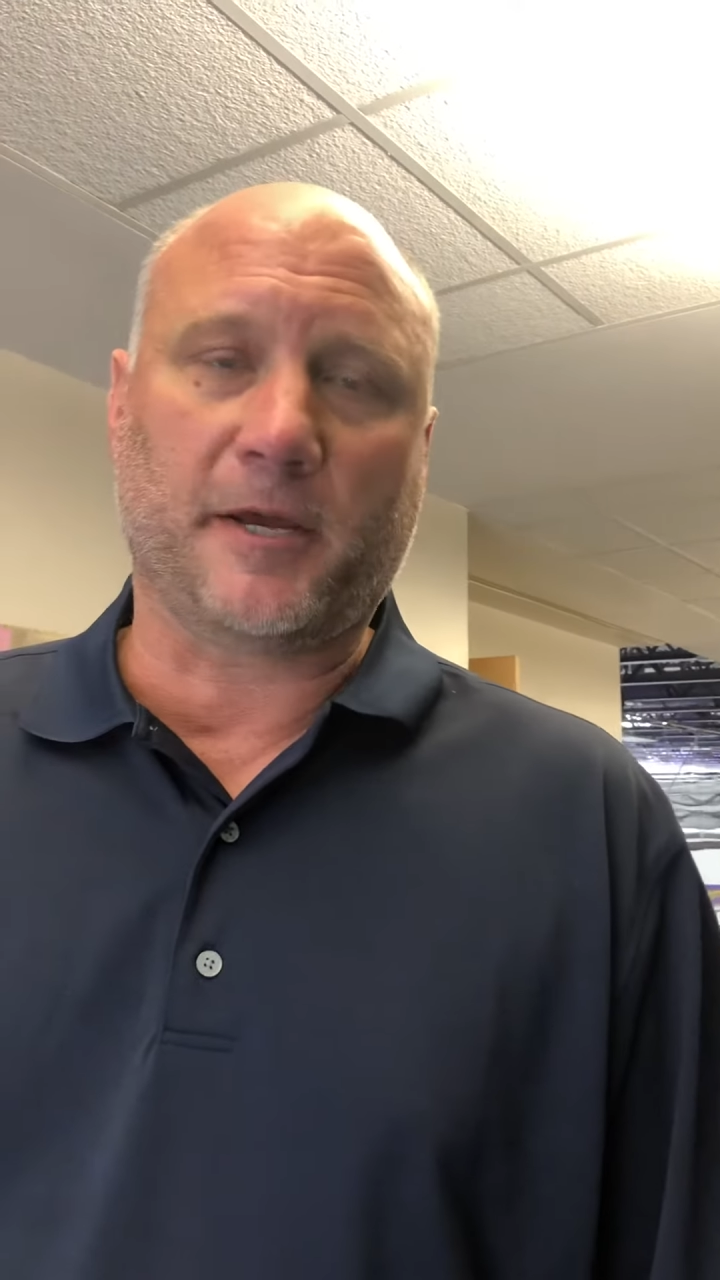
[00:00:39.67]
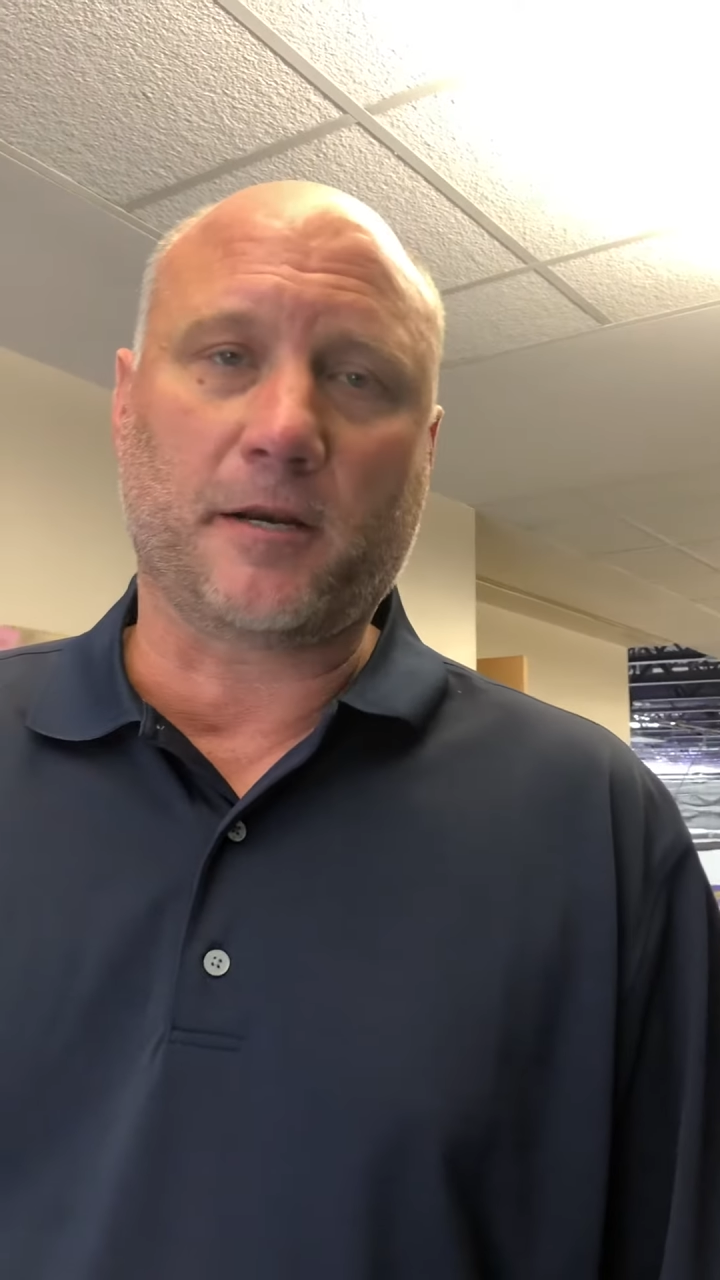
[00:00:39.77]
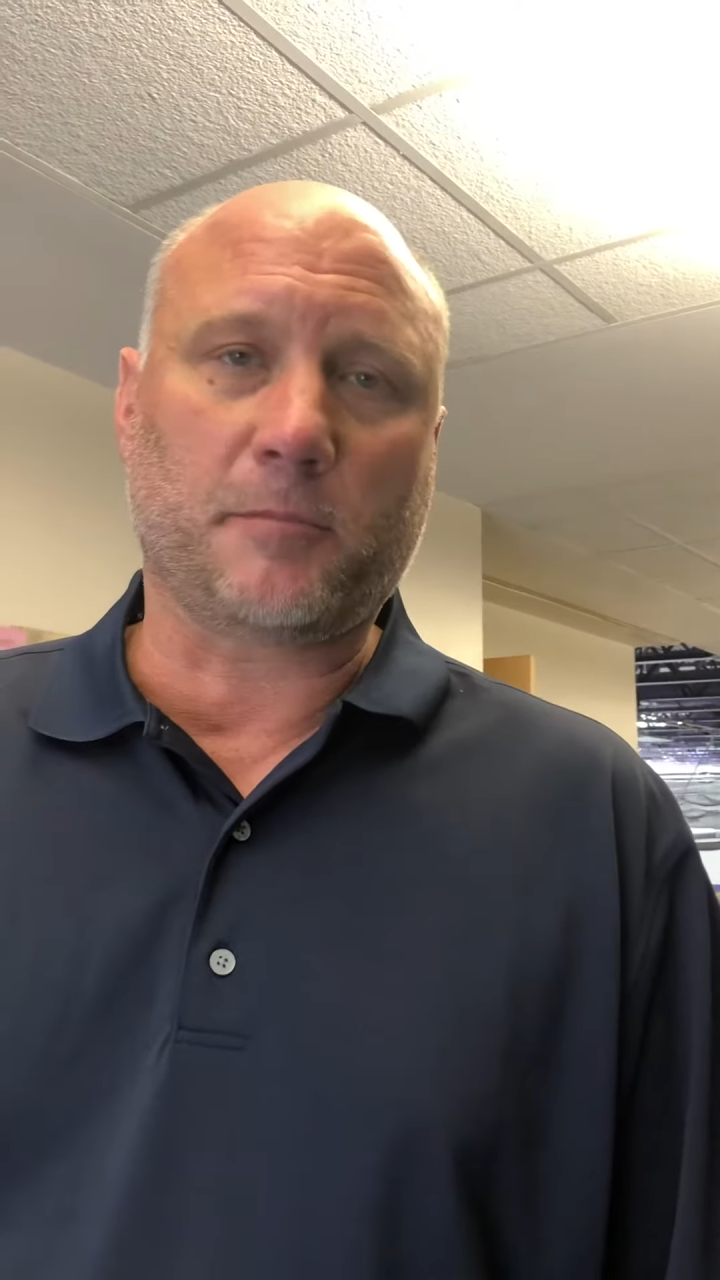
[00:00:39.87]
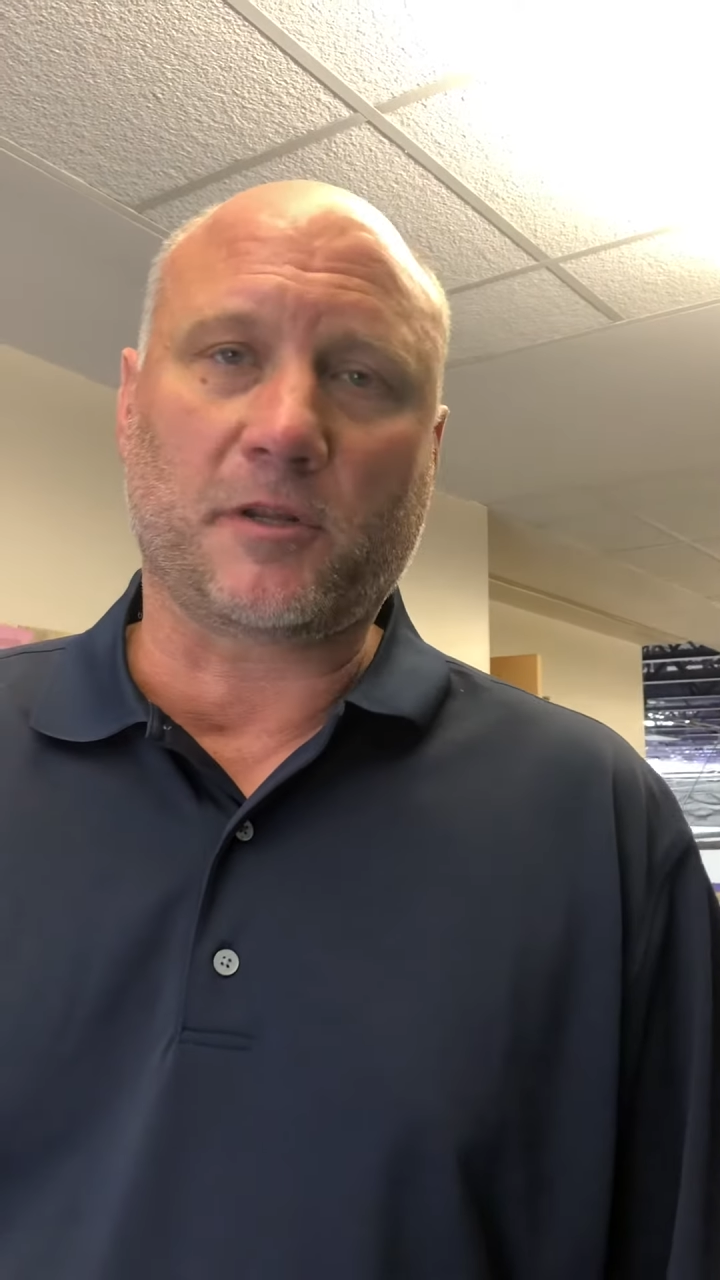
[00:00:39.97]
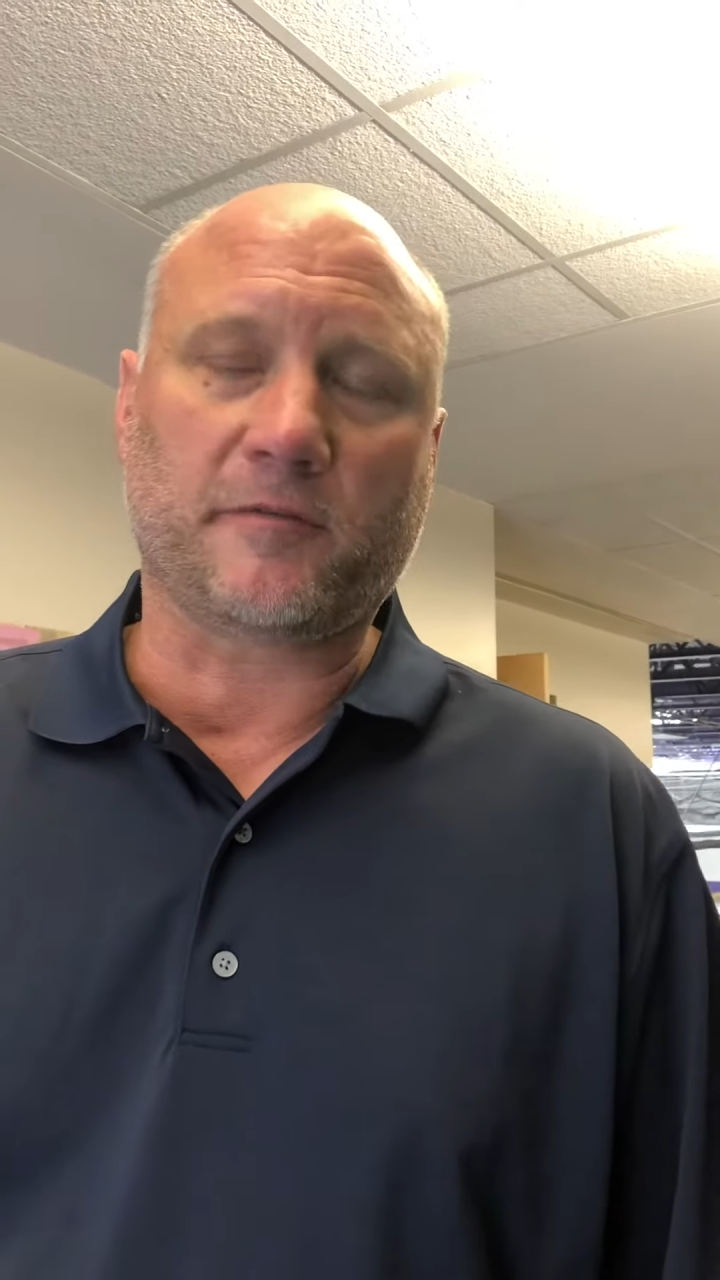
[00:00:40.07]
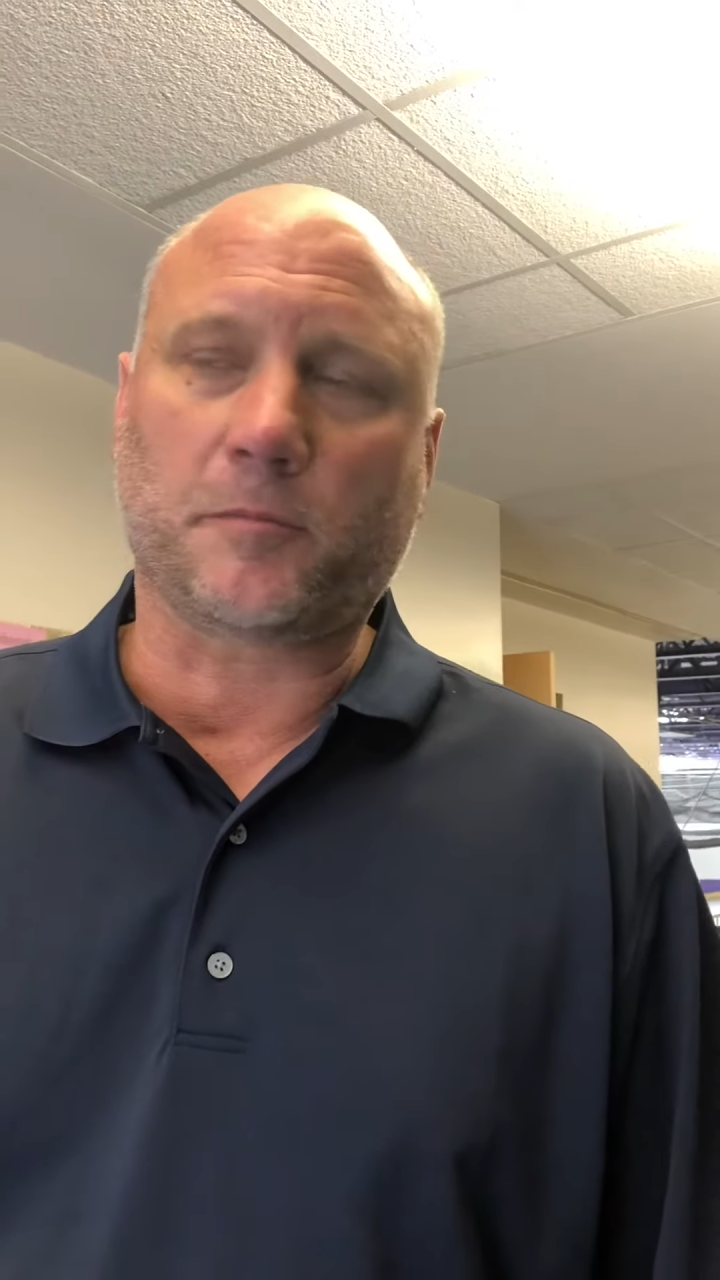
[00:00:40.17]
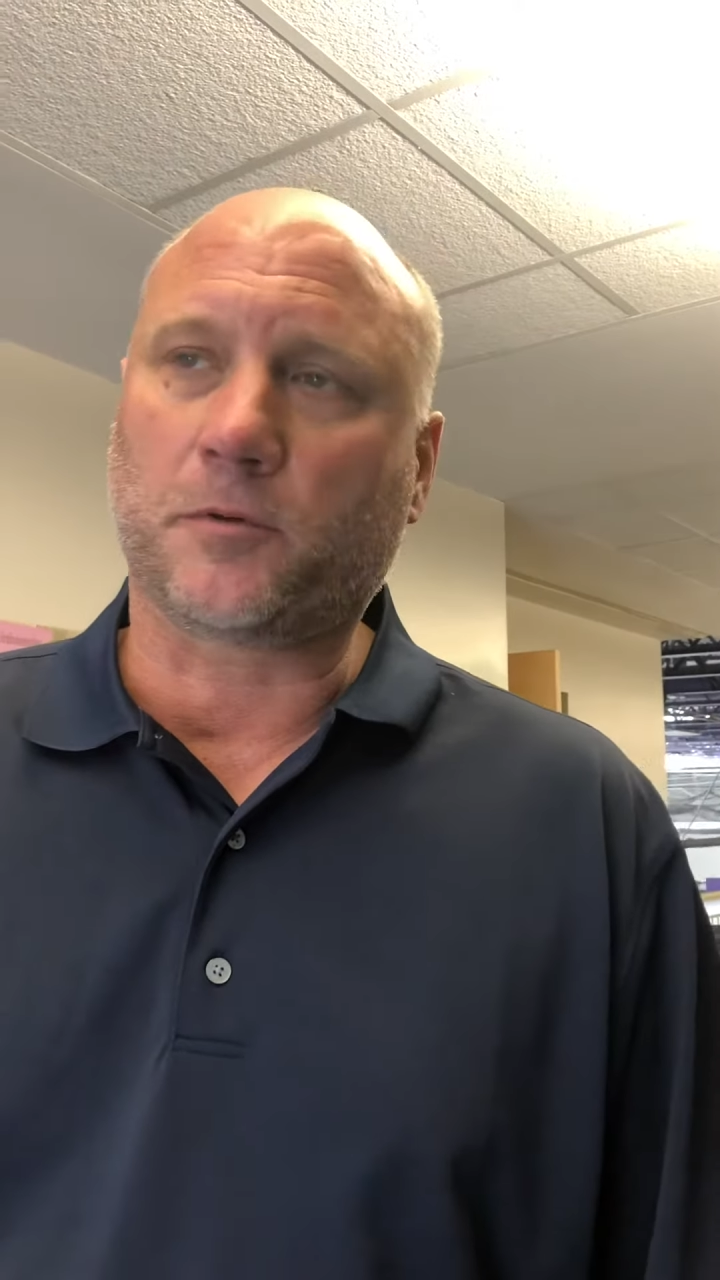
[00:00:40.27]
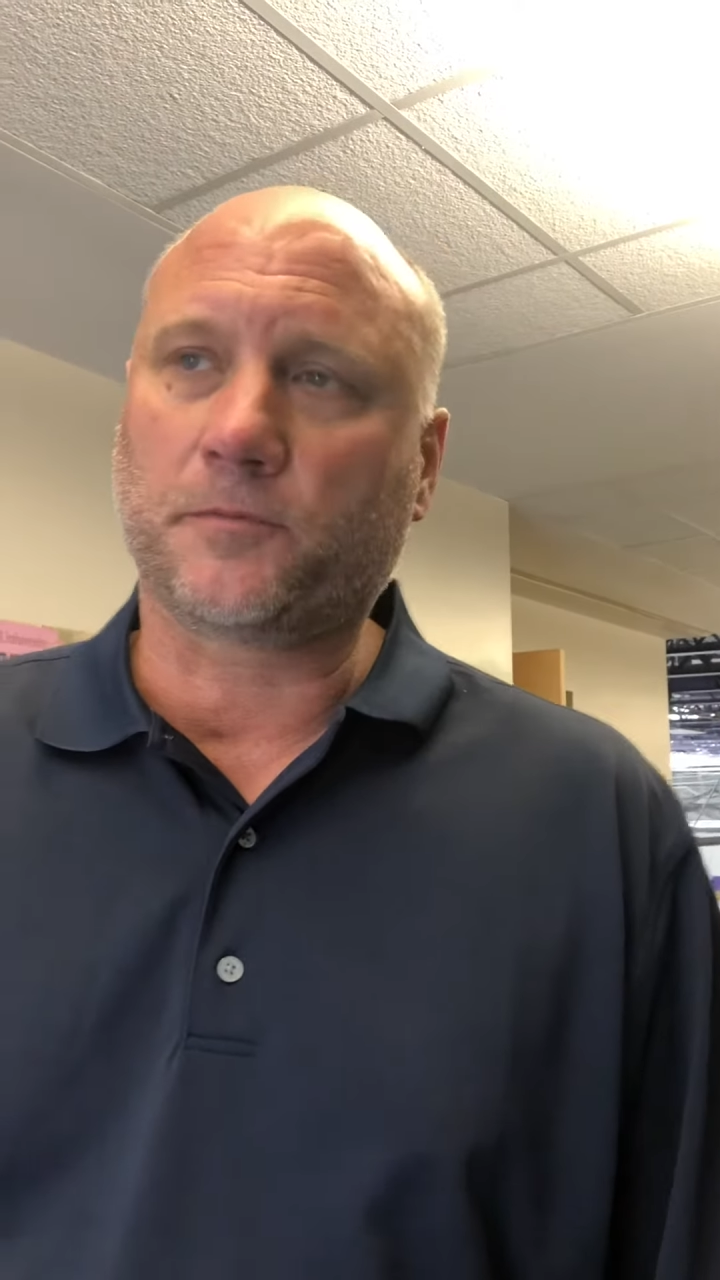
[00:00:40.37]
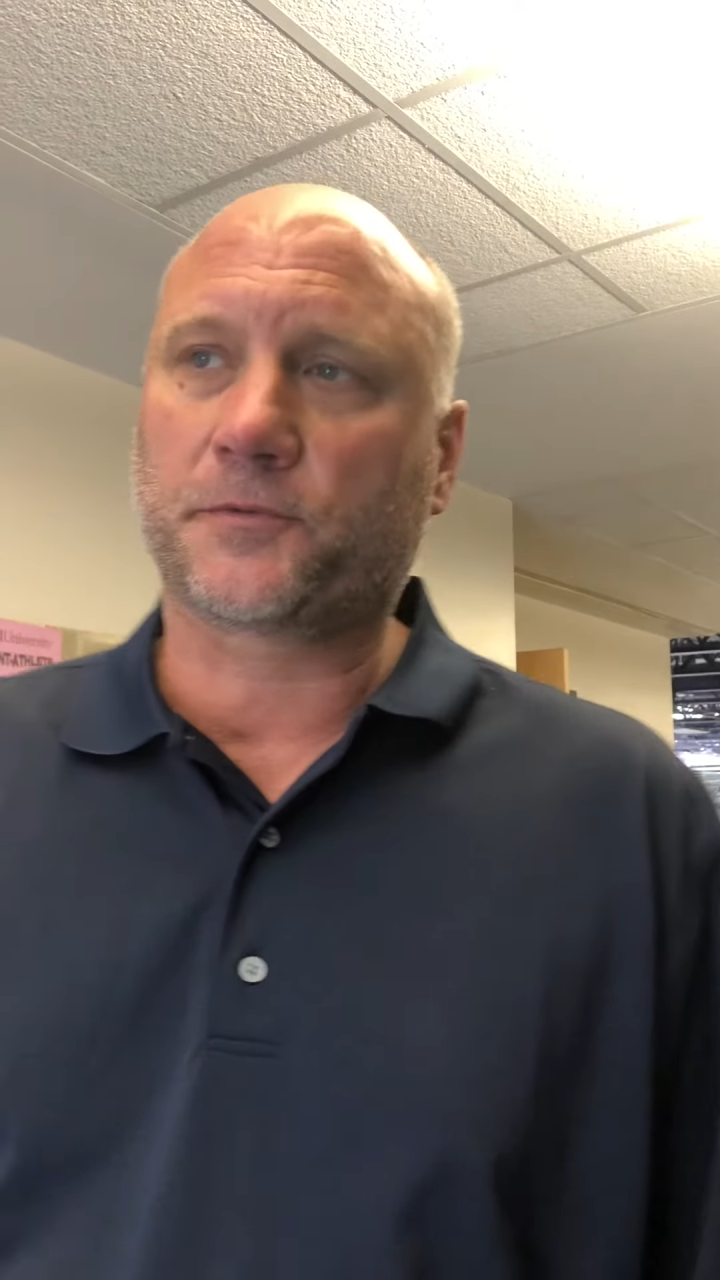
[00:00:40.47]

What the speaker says: been unbelievable.